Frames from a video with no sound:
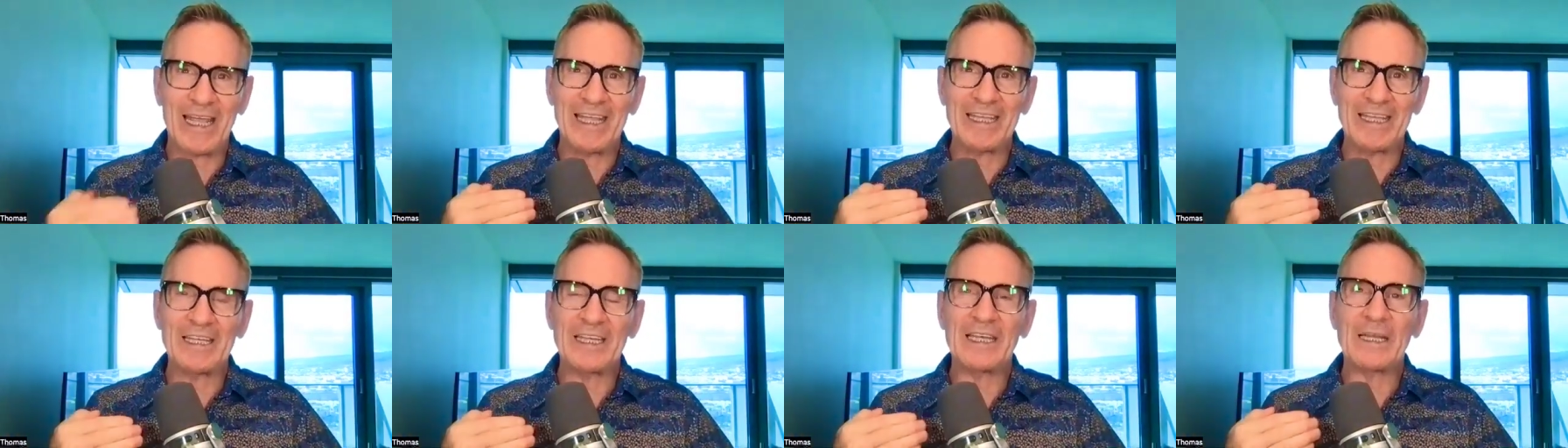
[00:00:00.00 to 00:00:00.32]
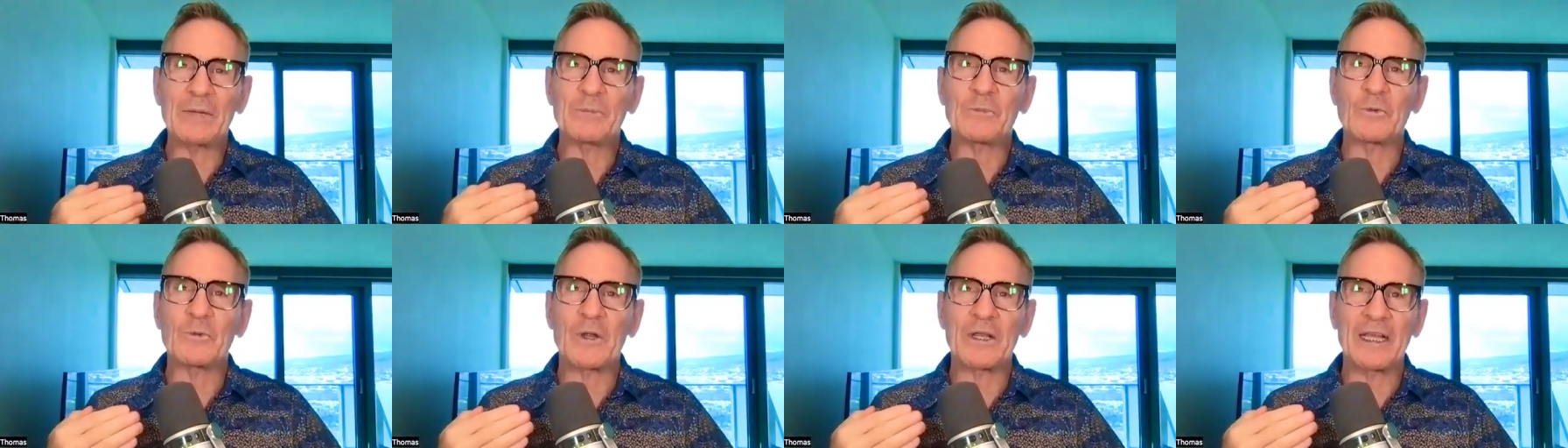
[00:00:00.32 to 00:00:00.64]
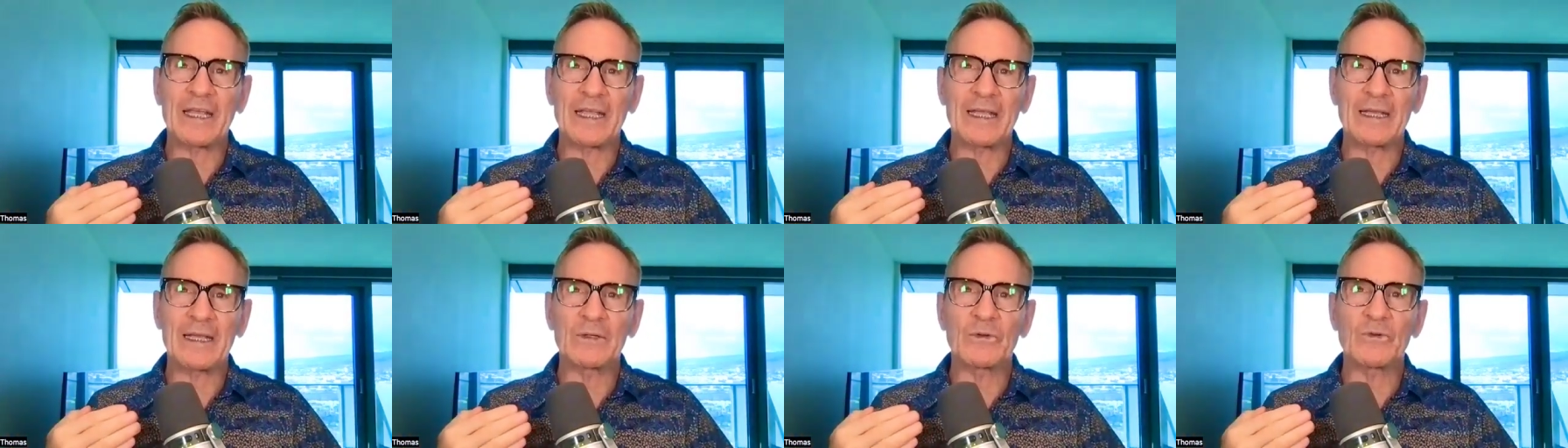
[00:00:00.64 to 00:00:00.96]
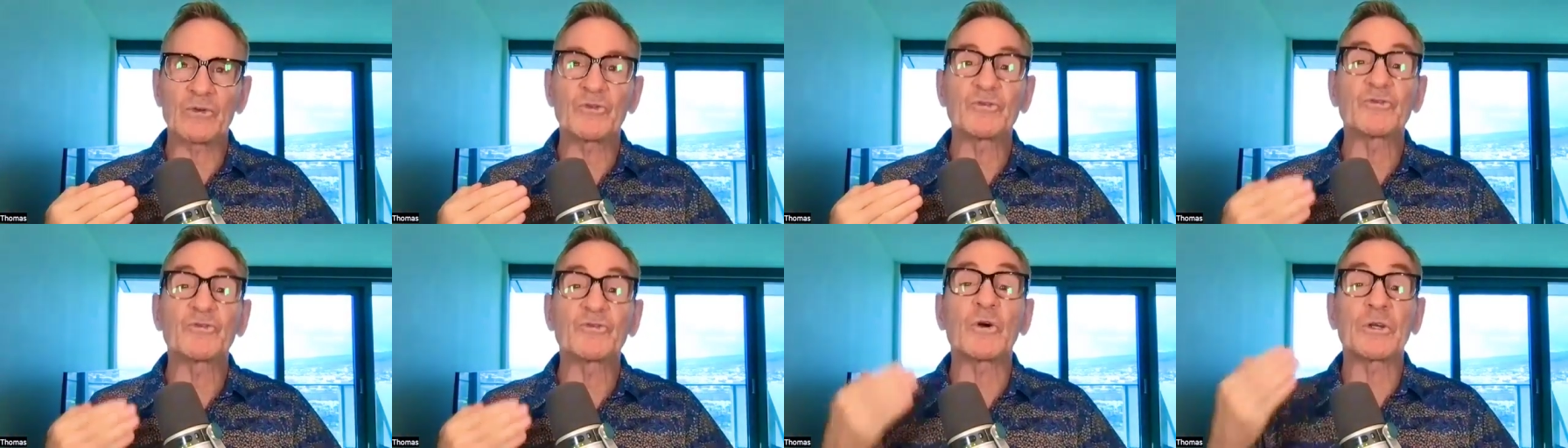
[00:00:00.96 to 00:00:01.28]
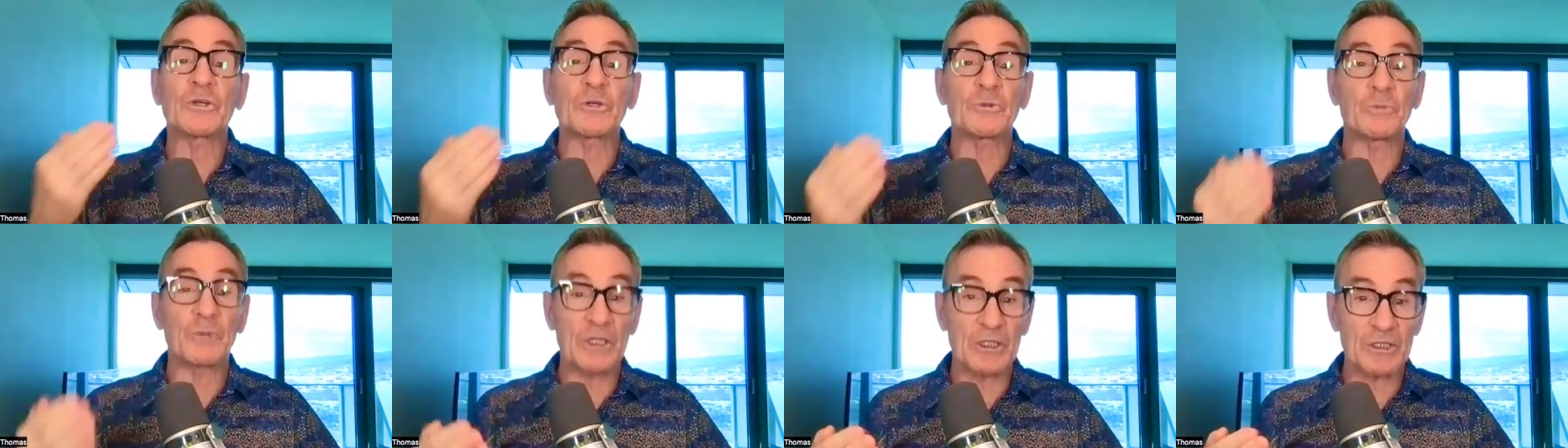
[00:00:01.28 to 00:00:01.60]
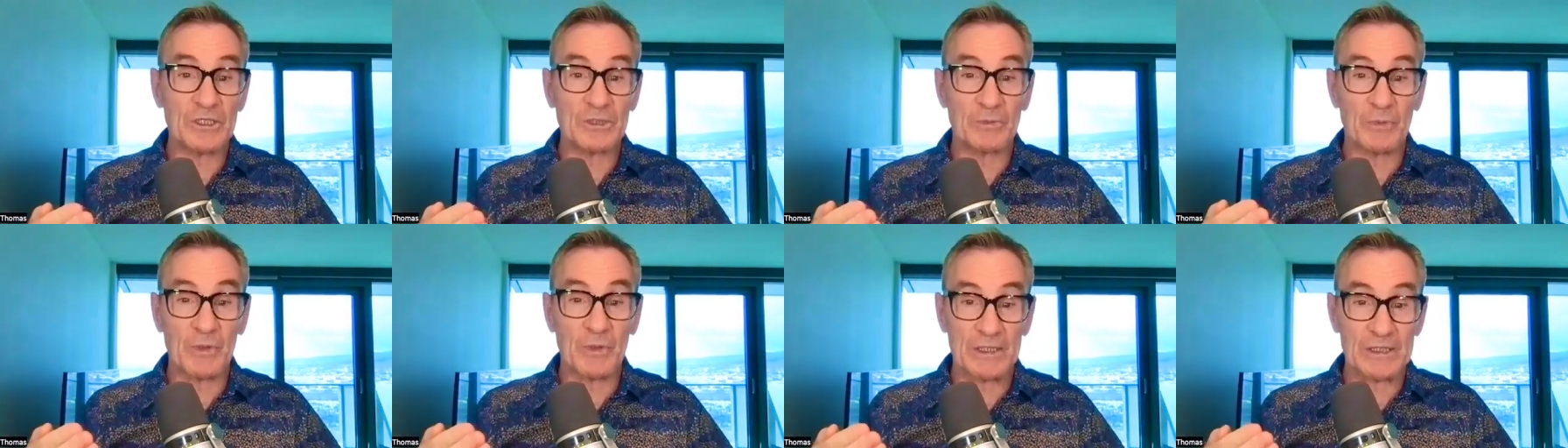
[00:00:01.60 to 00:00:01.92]
I ended up running
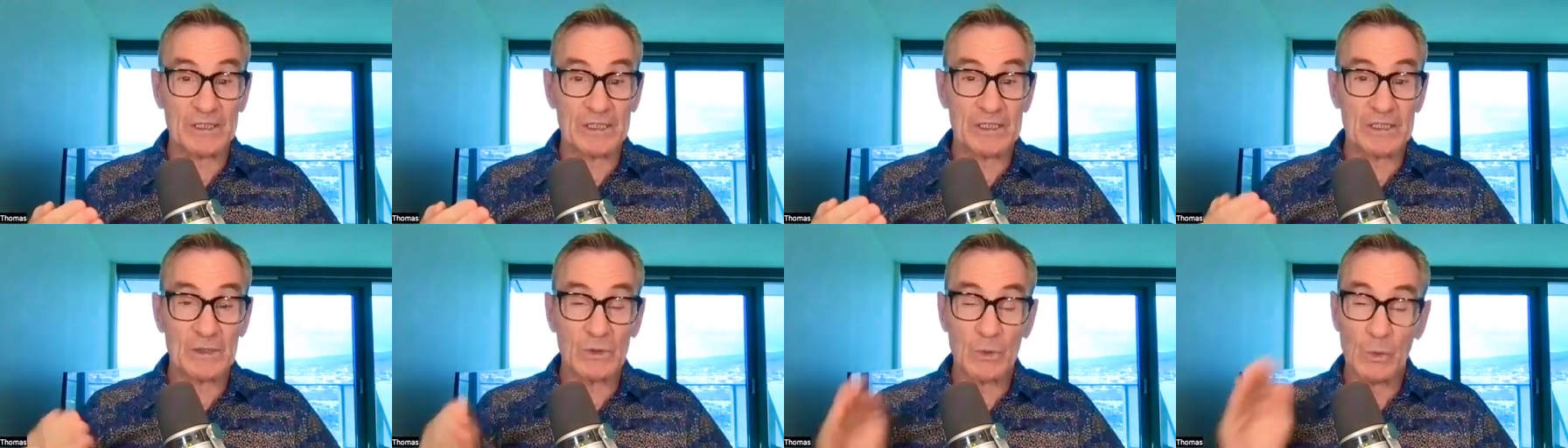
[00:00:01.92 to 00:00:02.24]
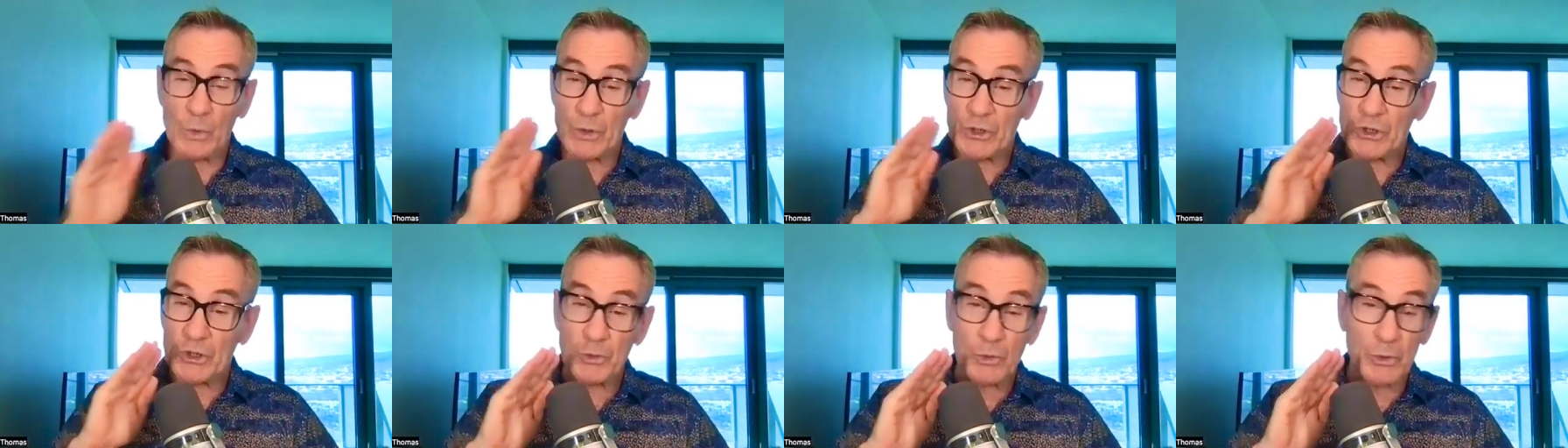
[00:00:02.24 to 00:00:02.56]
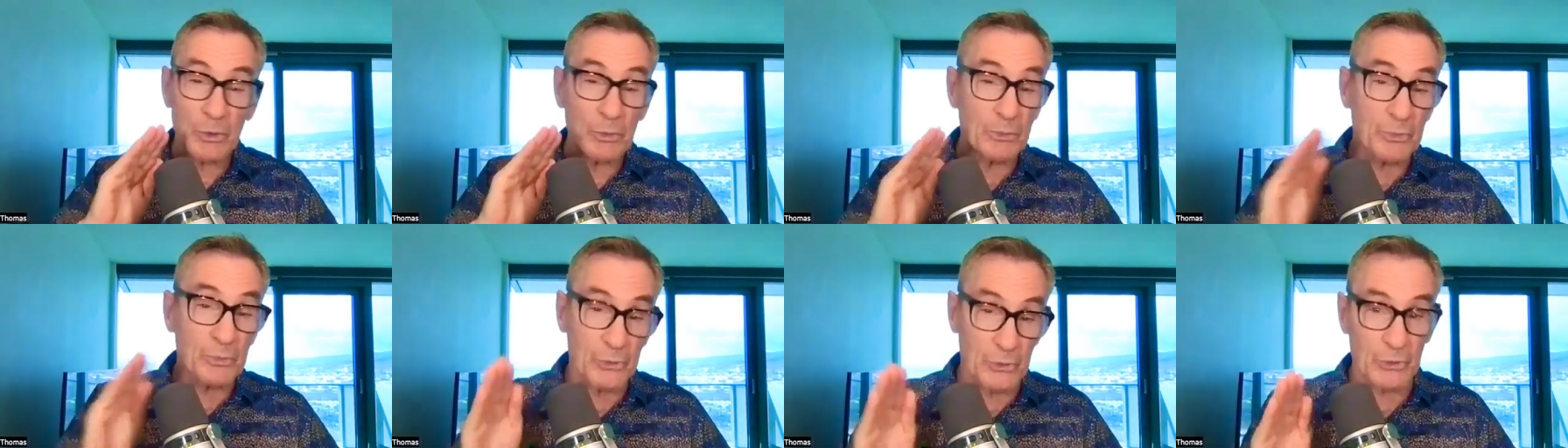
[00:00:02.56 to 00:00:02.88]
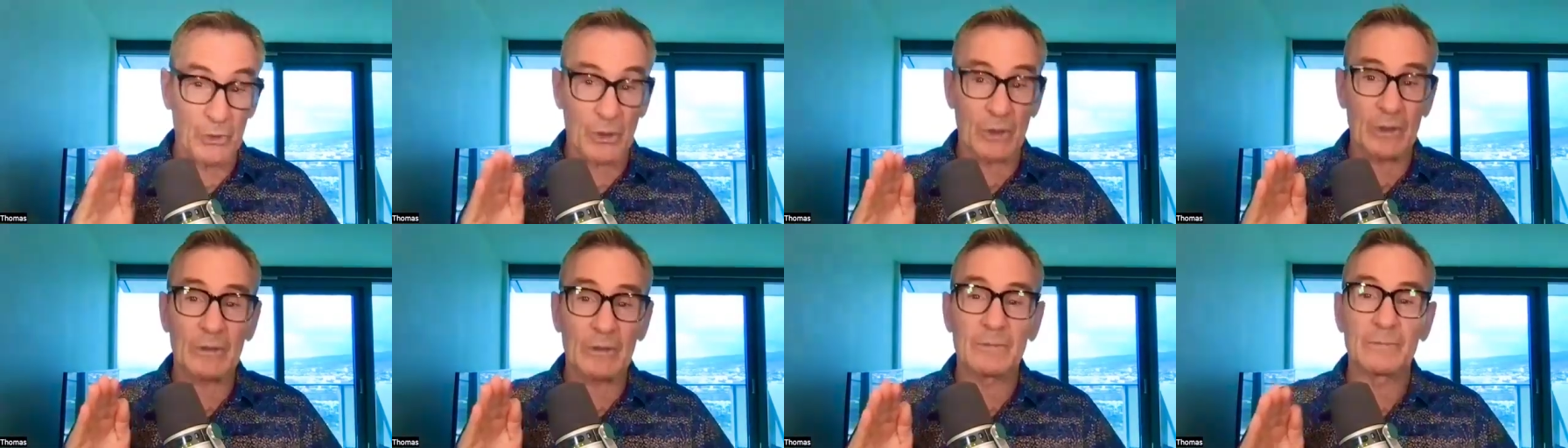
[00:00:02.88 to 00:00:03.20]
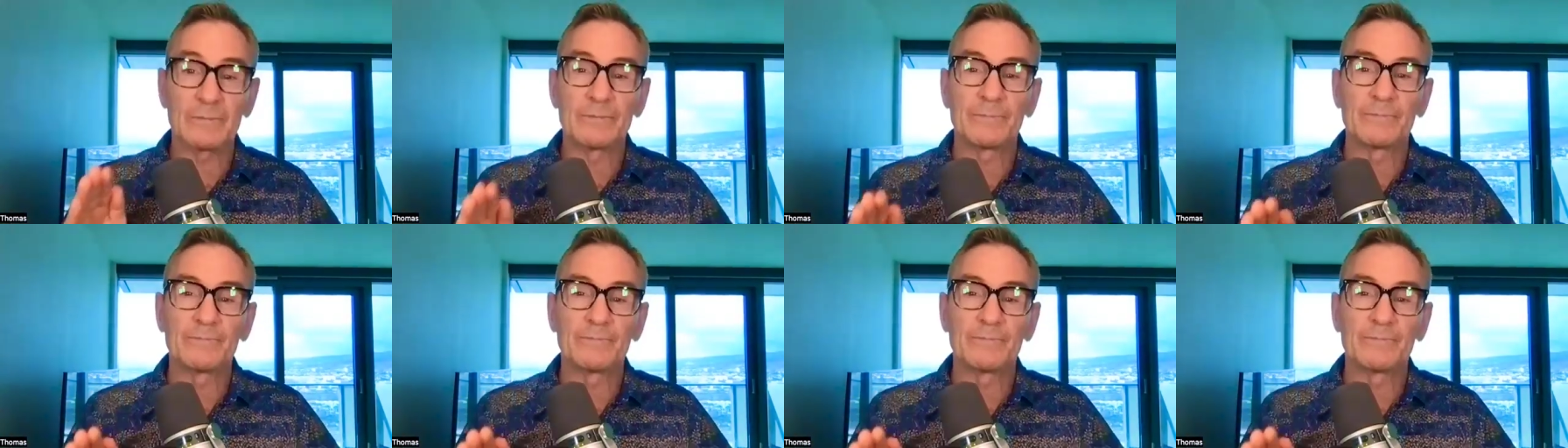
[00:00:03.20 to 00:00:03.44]
400-meter sprints, which were brutal.